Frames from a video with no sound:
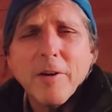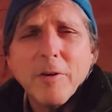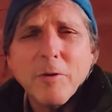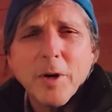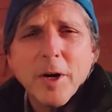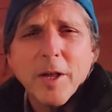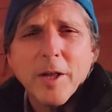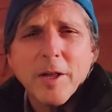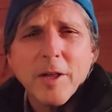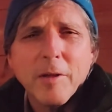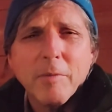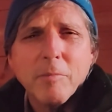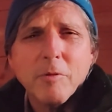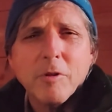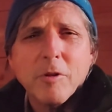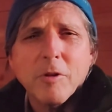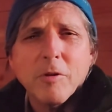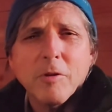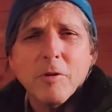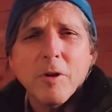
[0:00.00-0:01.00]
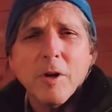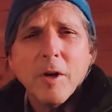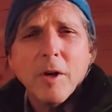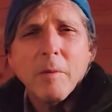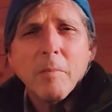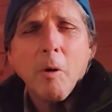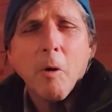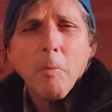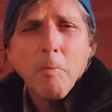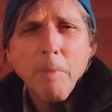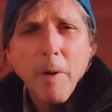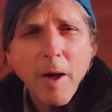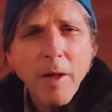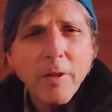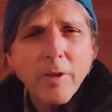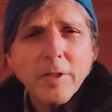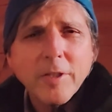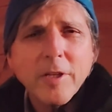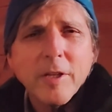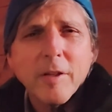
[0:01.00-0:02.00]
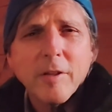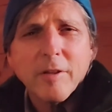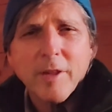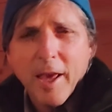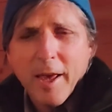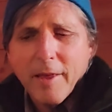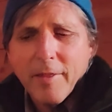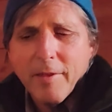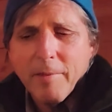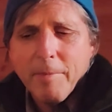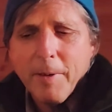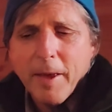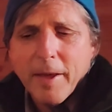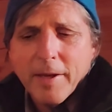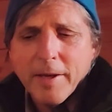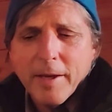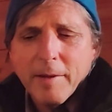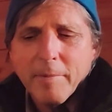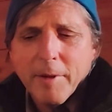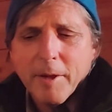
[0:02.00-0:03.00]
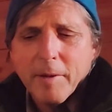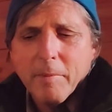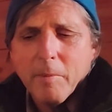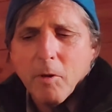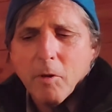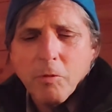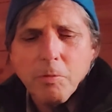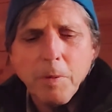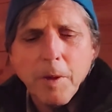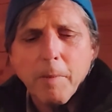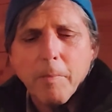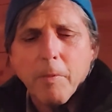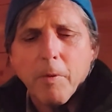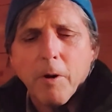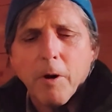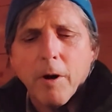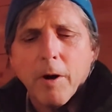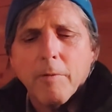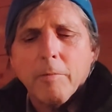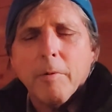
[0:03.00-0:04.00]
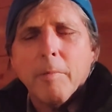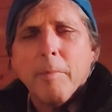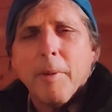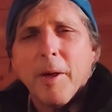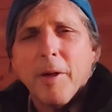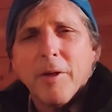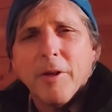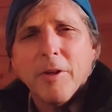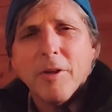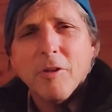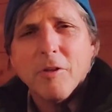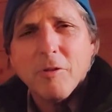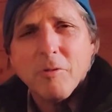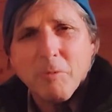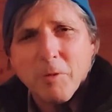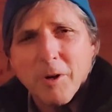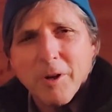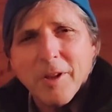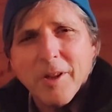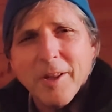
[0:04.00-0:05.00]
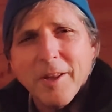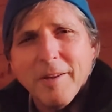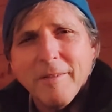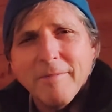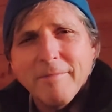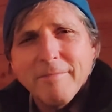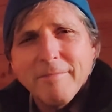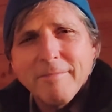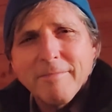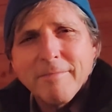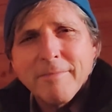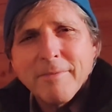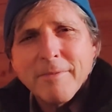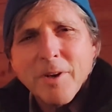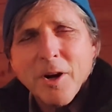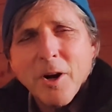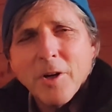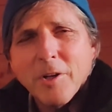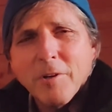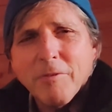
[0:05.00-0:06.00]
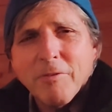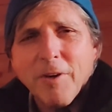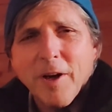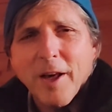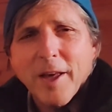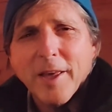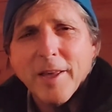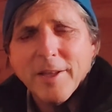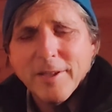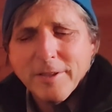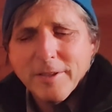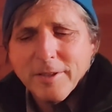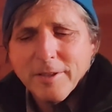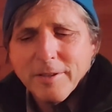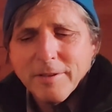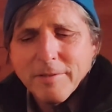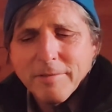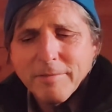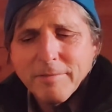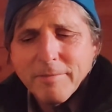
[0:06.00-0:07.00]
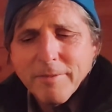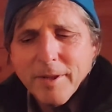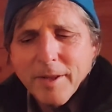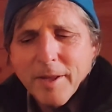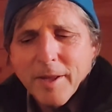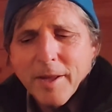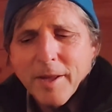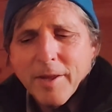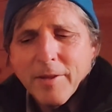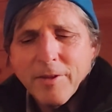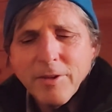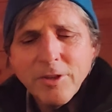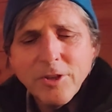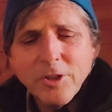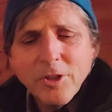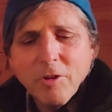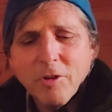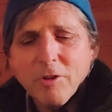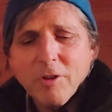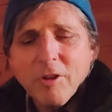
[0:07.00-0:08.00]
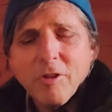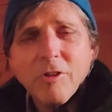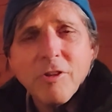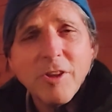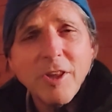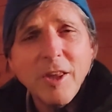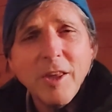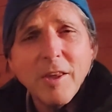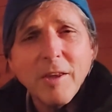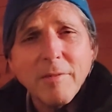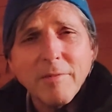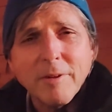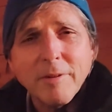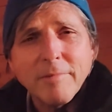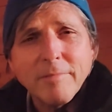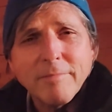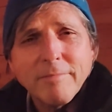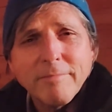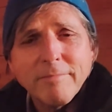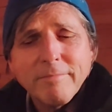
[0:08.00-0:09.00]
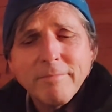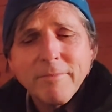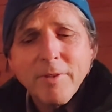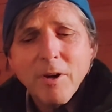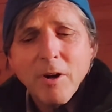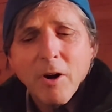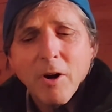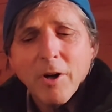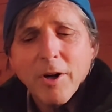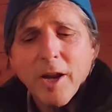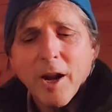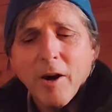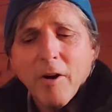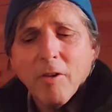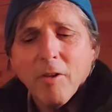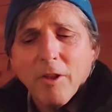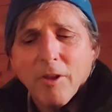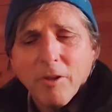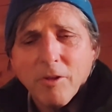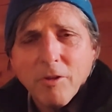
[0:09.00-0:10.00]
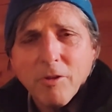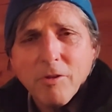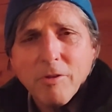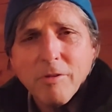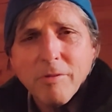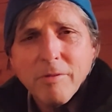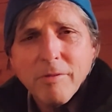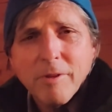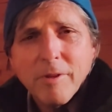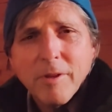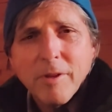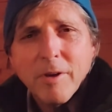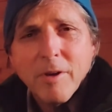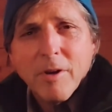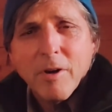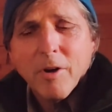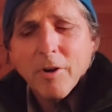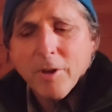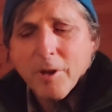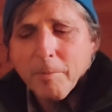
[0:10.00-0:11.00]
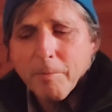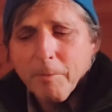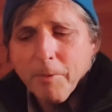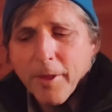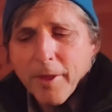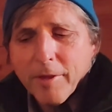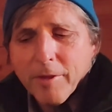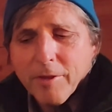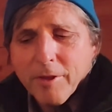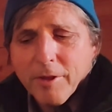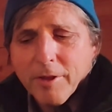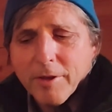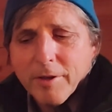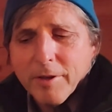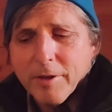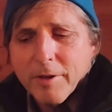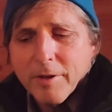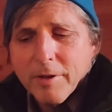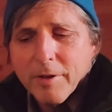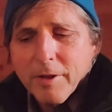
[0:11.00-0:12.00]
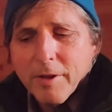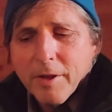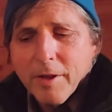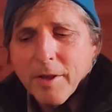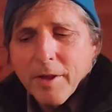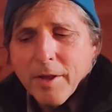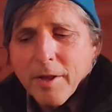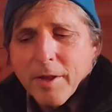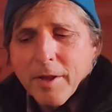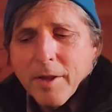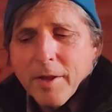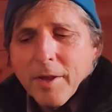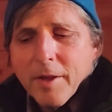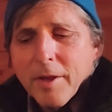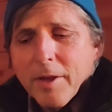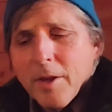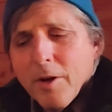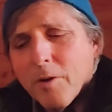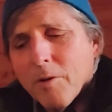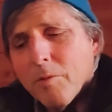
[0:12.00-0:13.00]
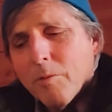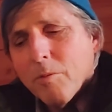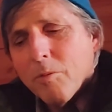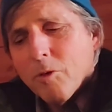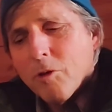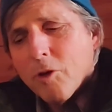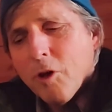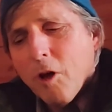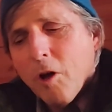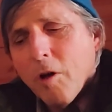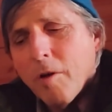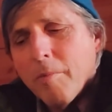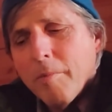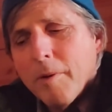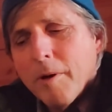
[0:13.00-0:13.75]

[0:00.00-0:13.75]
when it comes to both politics and the pandemic, most people aren't rebellious, really, are defiant. They're just deceived, are careless, are complacent. You know, Psalm